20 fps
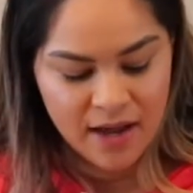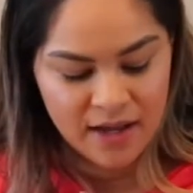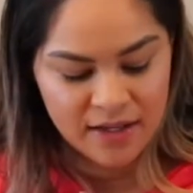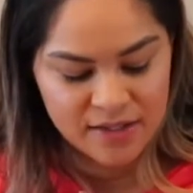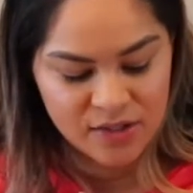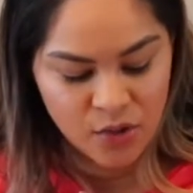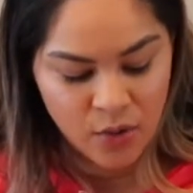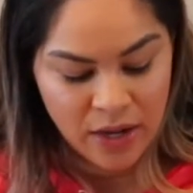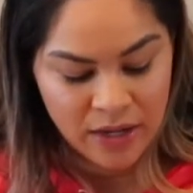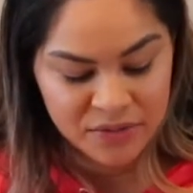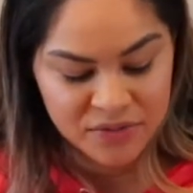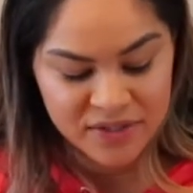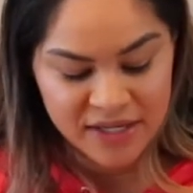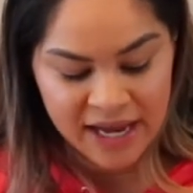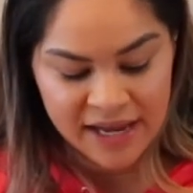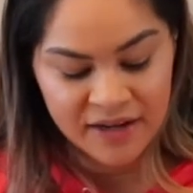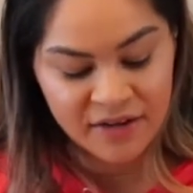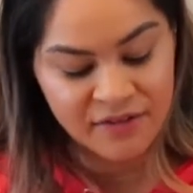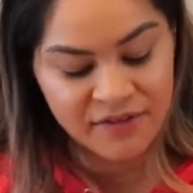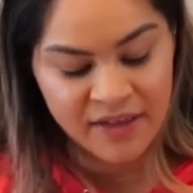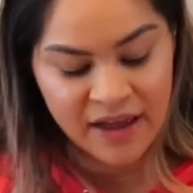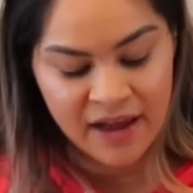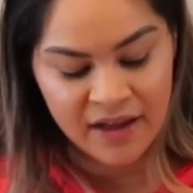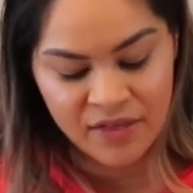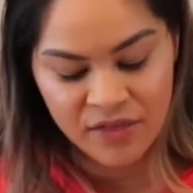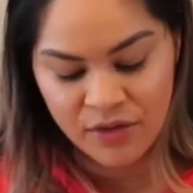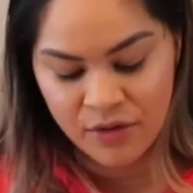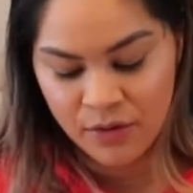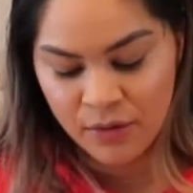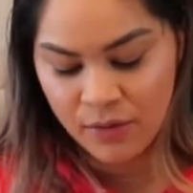So outside of
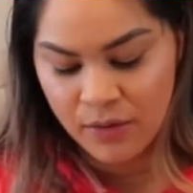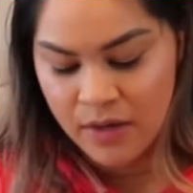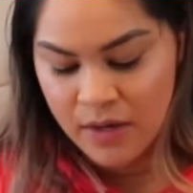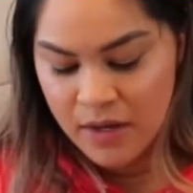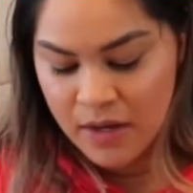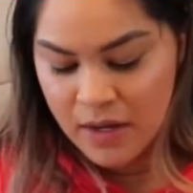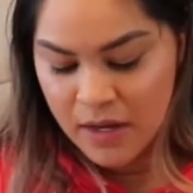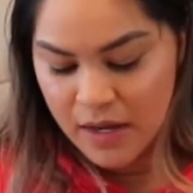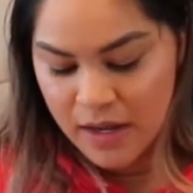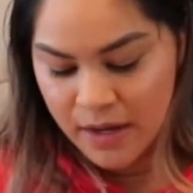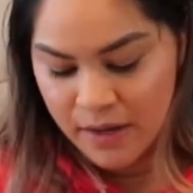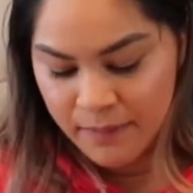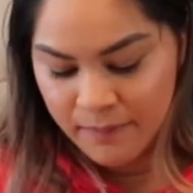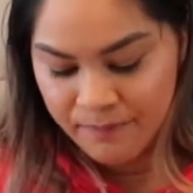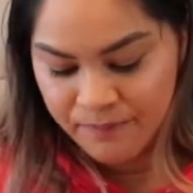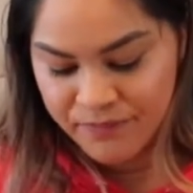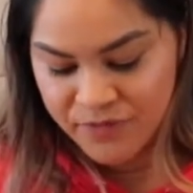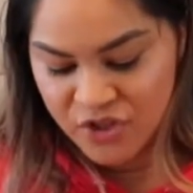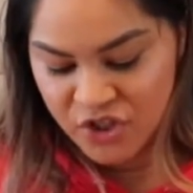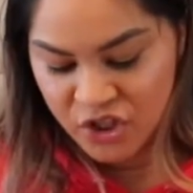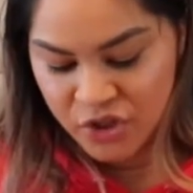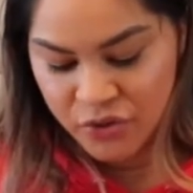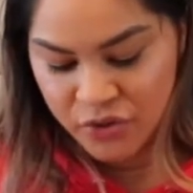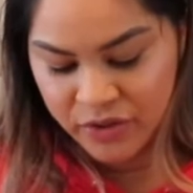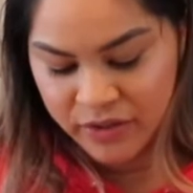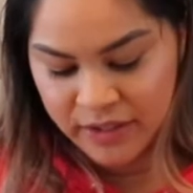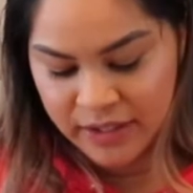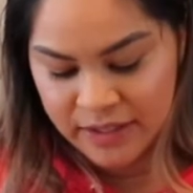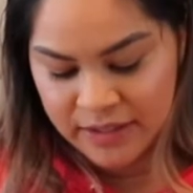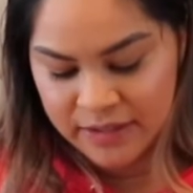that though,
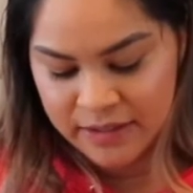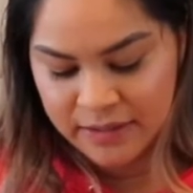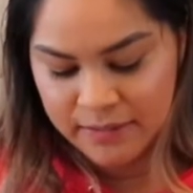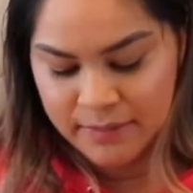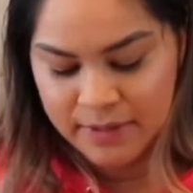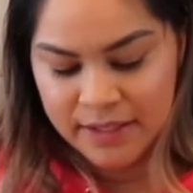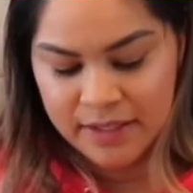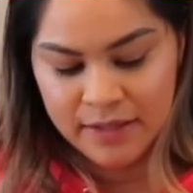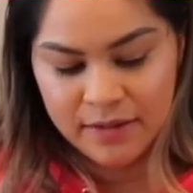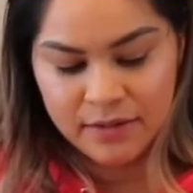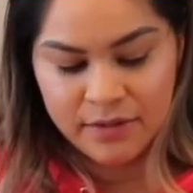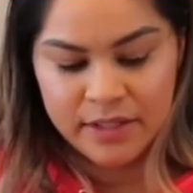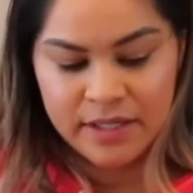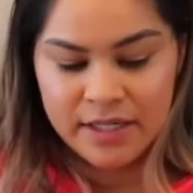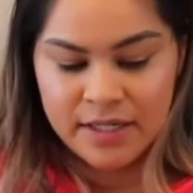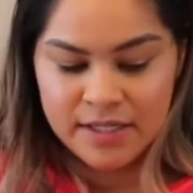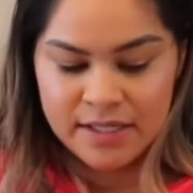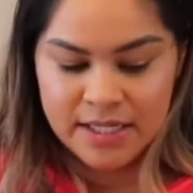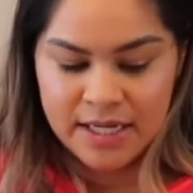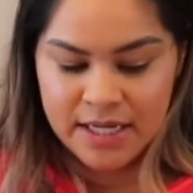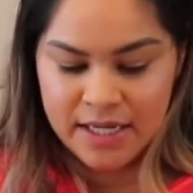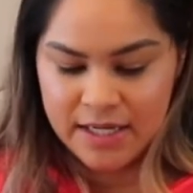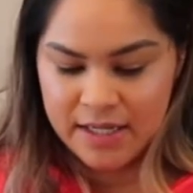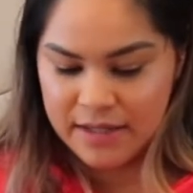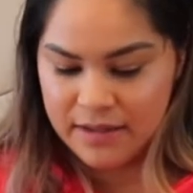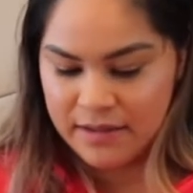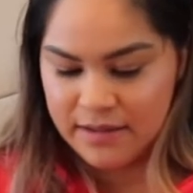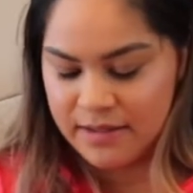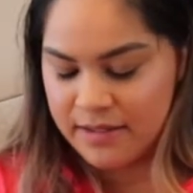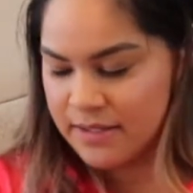generally, and let me go ahead and take
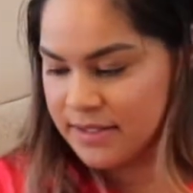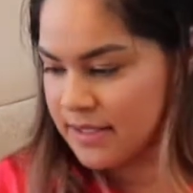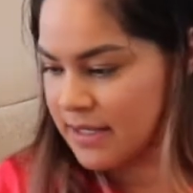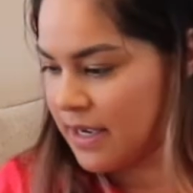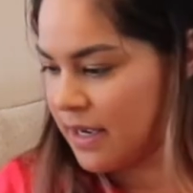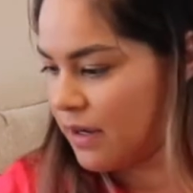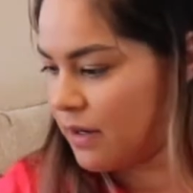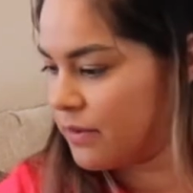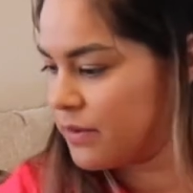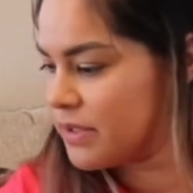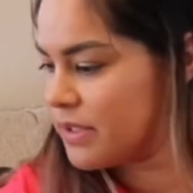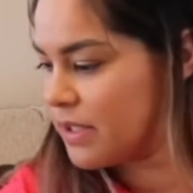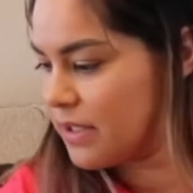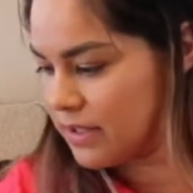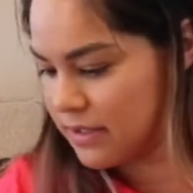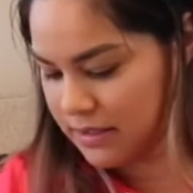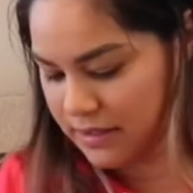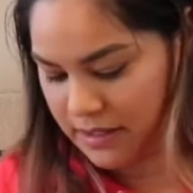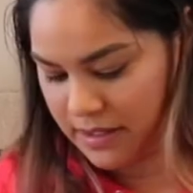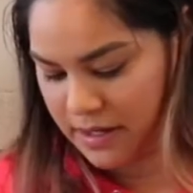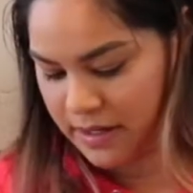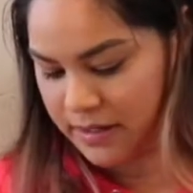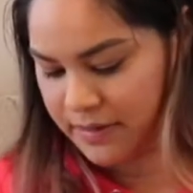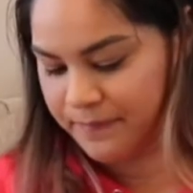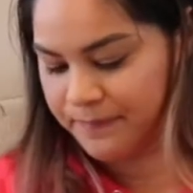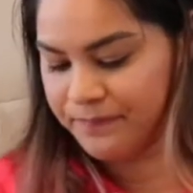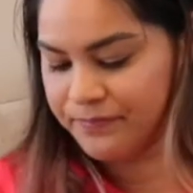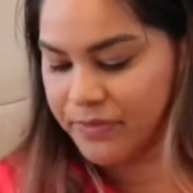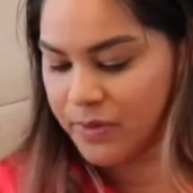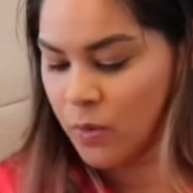this out.
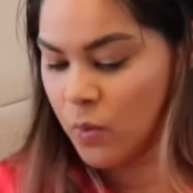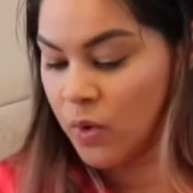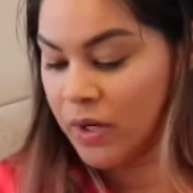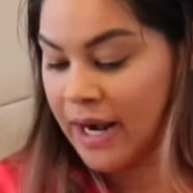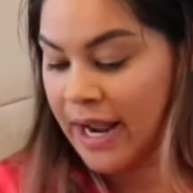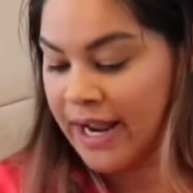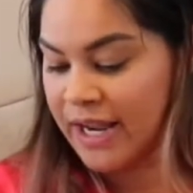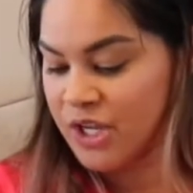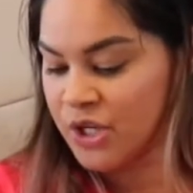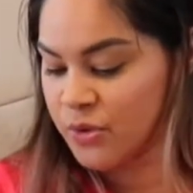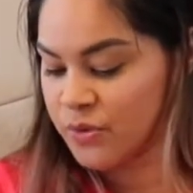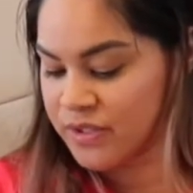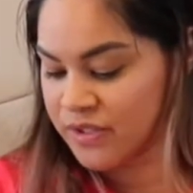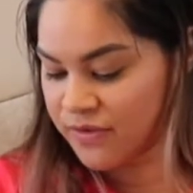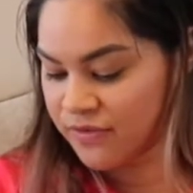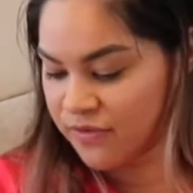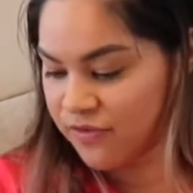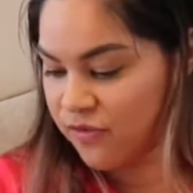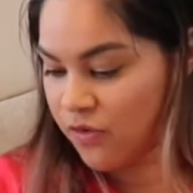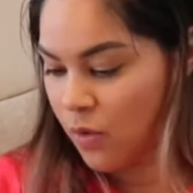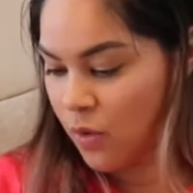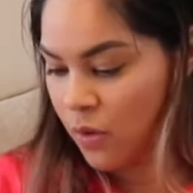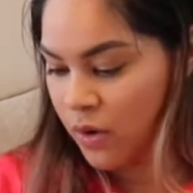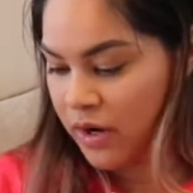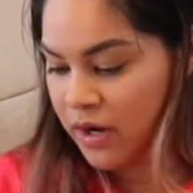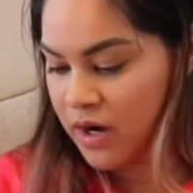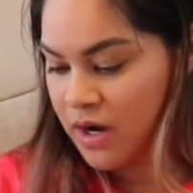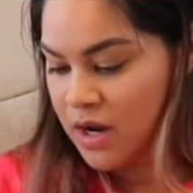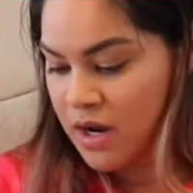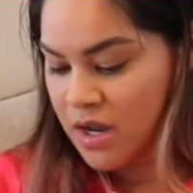What I use it
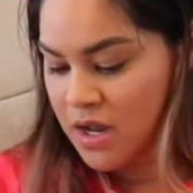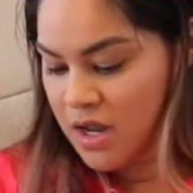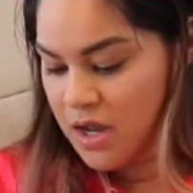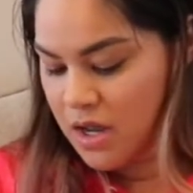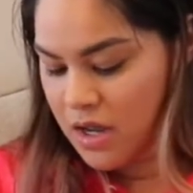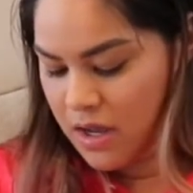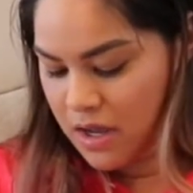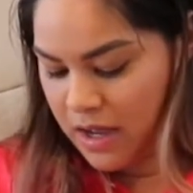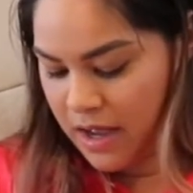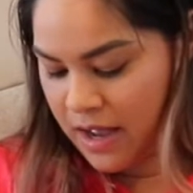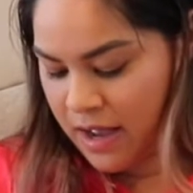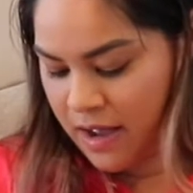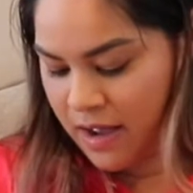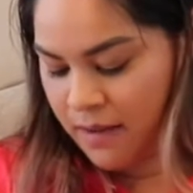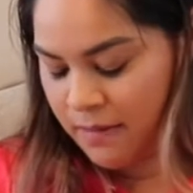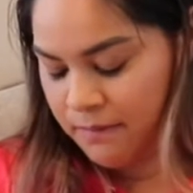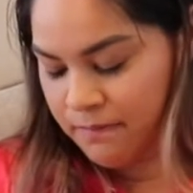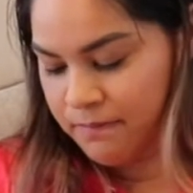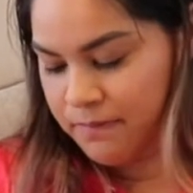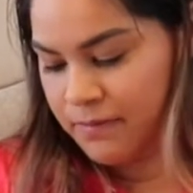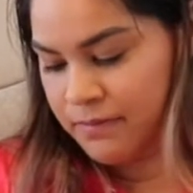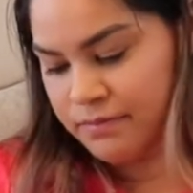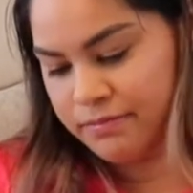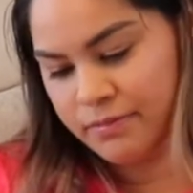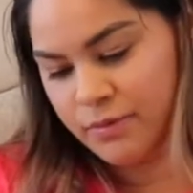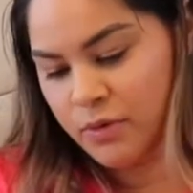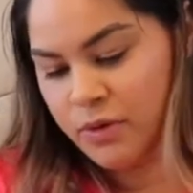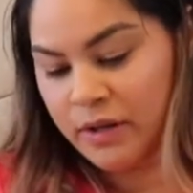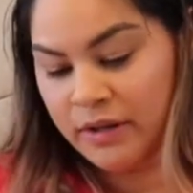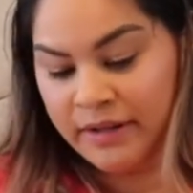for,
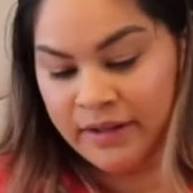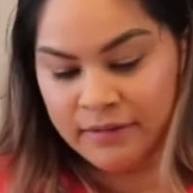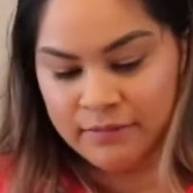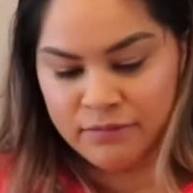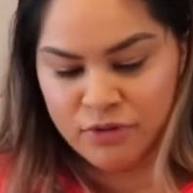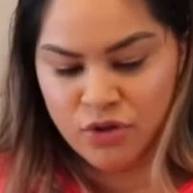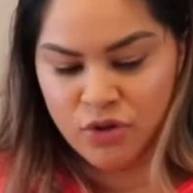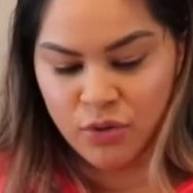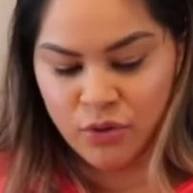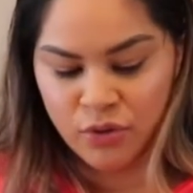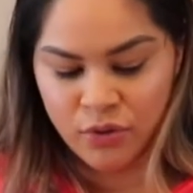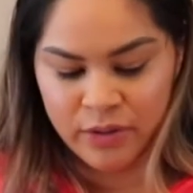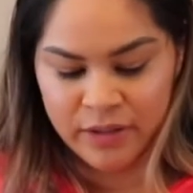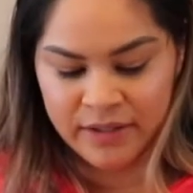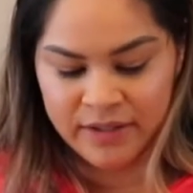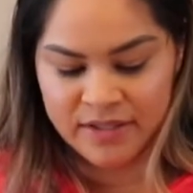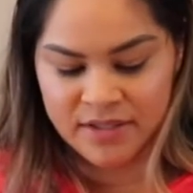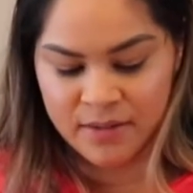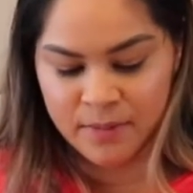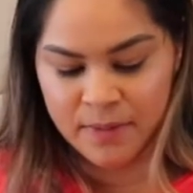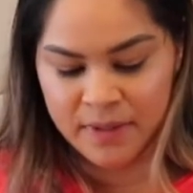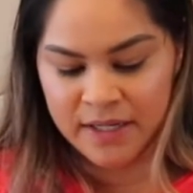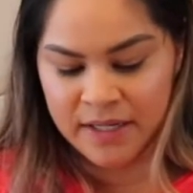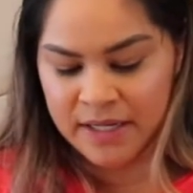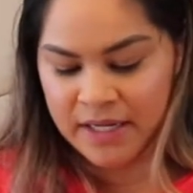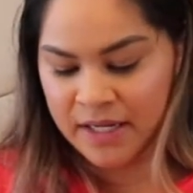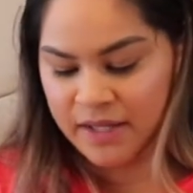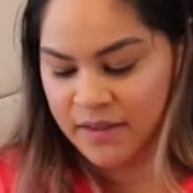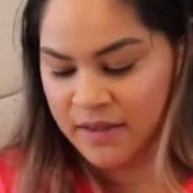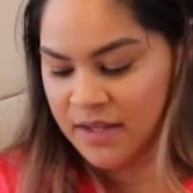or I'll show you at least the
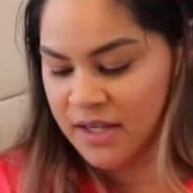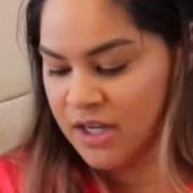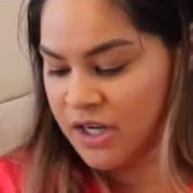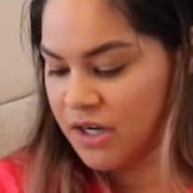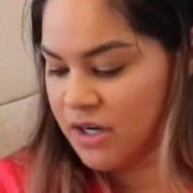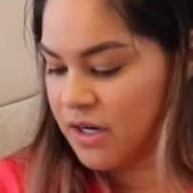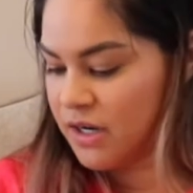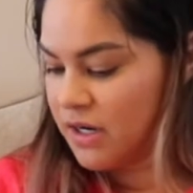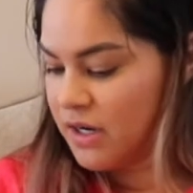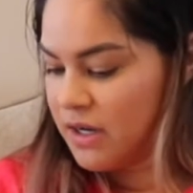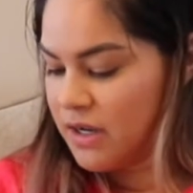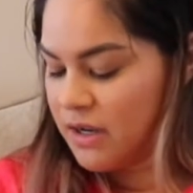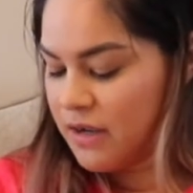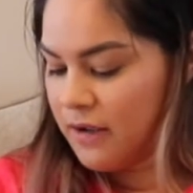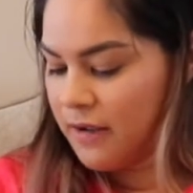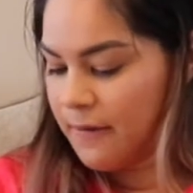beginning of the year.